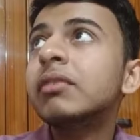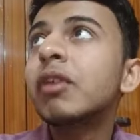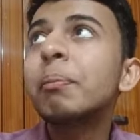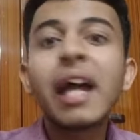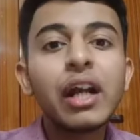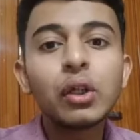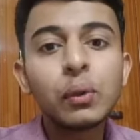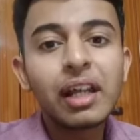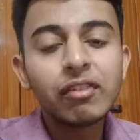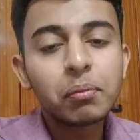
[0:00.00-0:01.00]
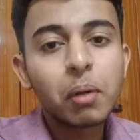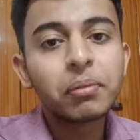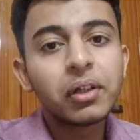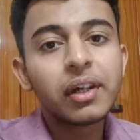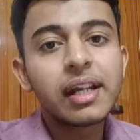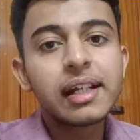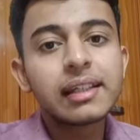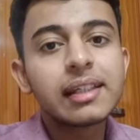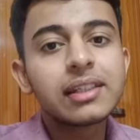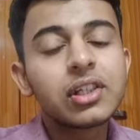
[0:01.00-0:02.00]
From 9 to 11, probably you can attend
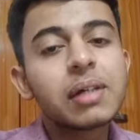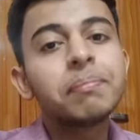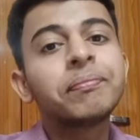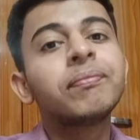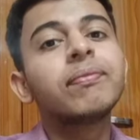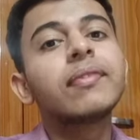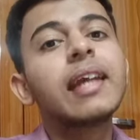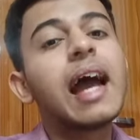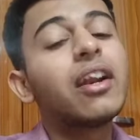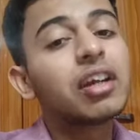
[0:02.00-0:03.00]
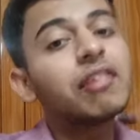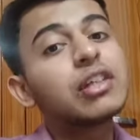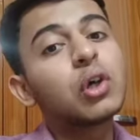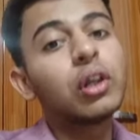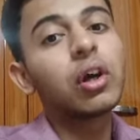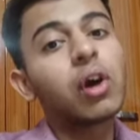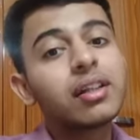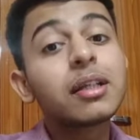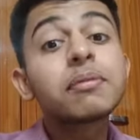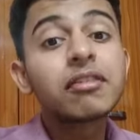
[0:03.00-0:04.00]
the stream and revise all your
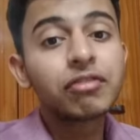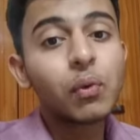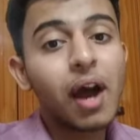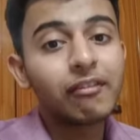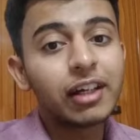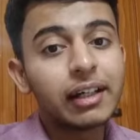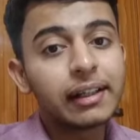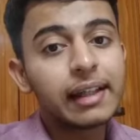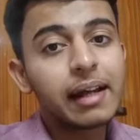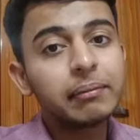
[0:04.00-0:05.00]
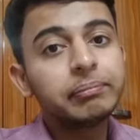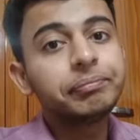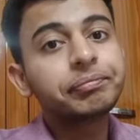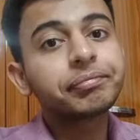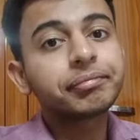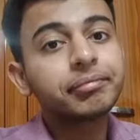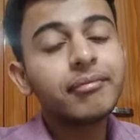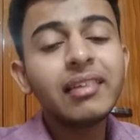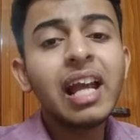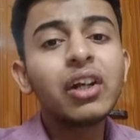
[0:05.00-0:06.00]
concepts if you haven't done that.
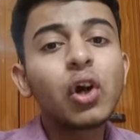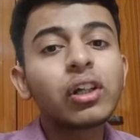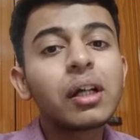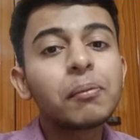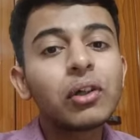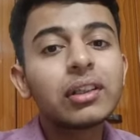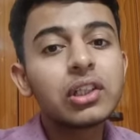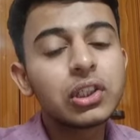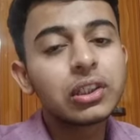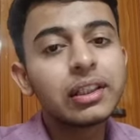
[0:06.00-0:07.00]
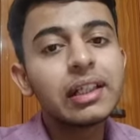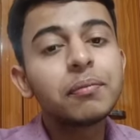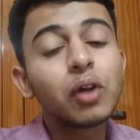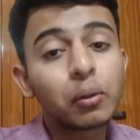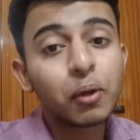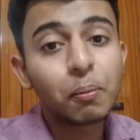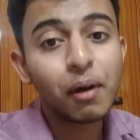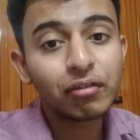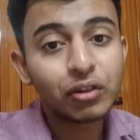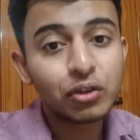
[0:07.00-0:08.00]
Talking about the journey, talking about
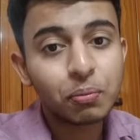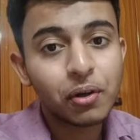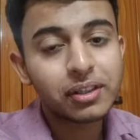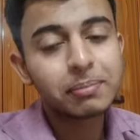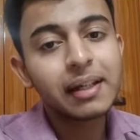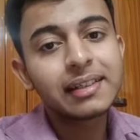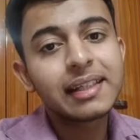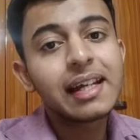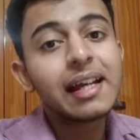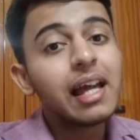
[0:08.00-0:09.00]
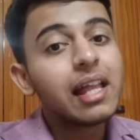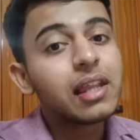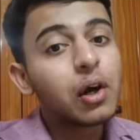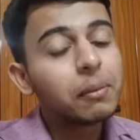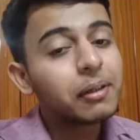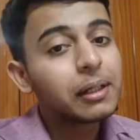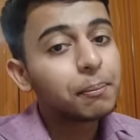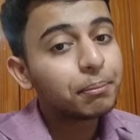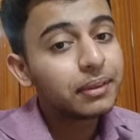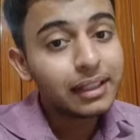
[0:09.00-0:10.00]
my future prospects, now I'll be
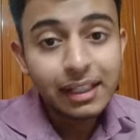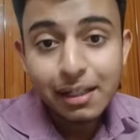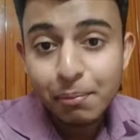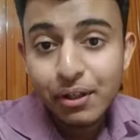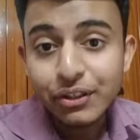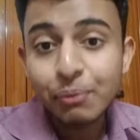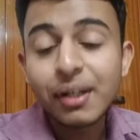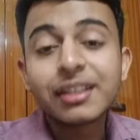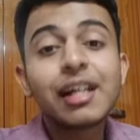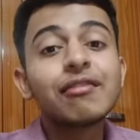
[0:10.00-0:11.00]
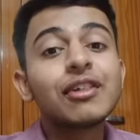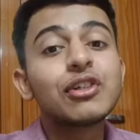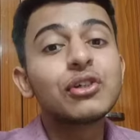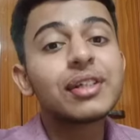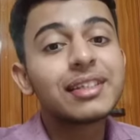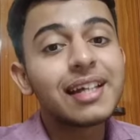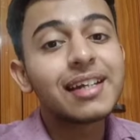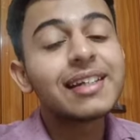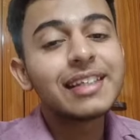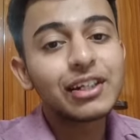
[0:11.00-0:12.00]
completely immersing myself into the
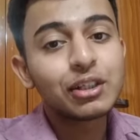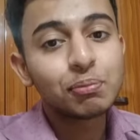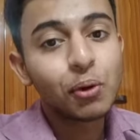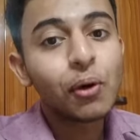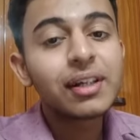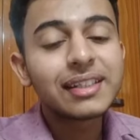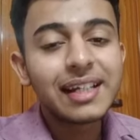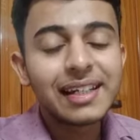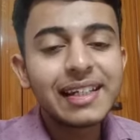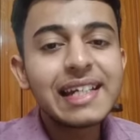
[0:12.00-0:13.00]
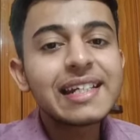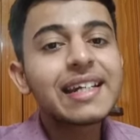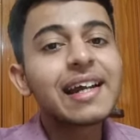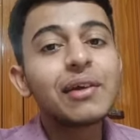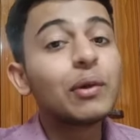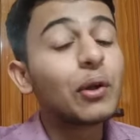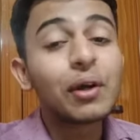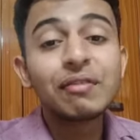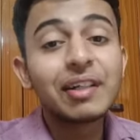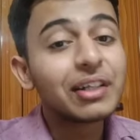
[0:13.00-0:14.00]
studies, that is boards and NEET, and I will
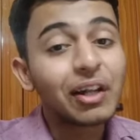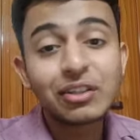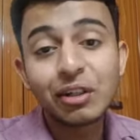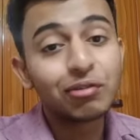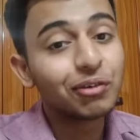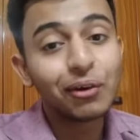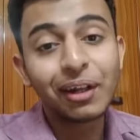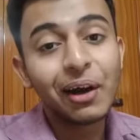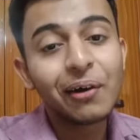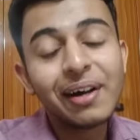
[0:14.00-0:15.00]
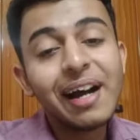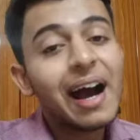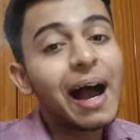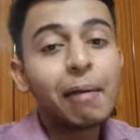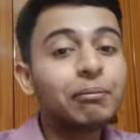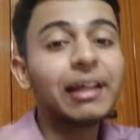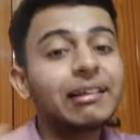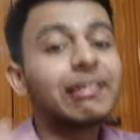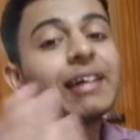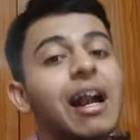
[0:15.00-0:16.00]
not even touch the phone now. I'm
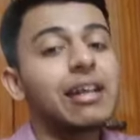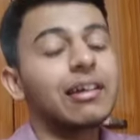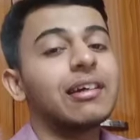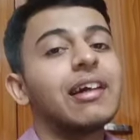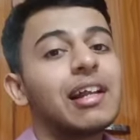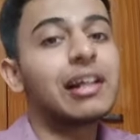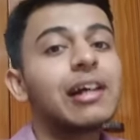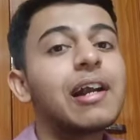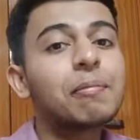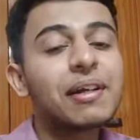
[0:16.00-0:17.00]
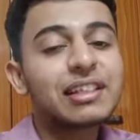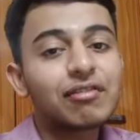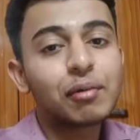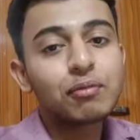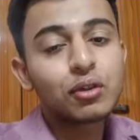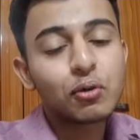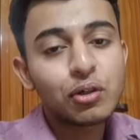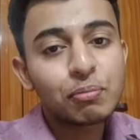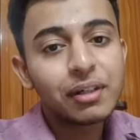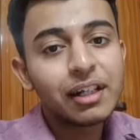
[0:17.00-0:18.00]
like I'll cut myself from
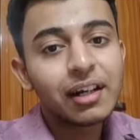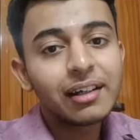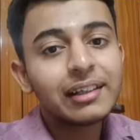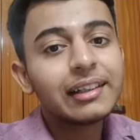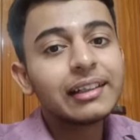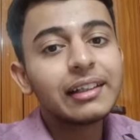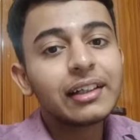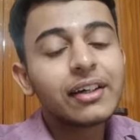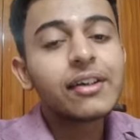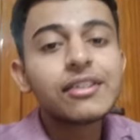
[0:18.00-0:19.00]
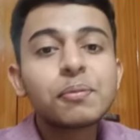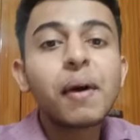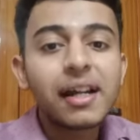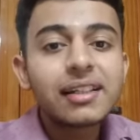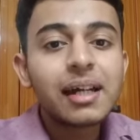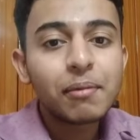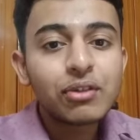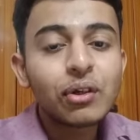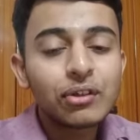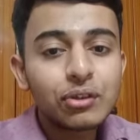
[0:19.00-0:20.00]
social media, because my time
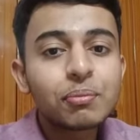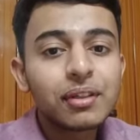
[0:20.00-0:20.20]
has also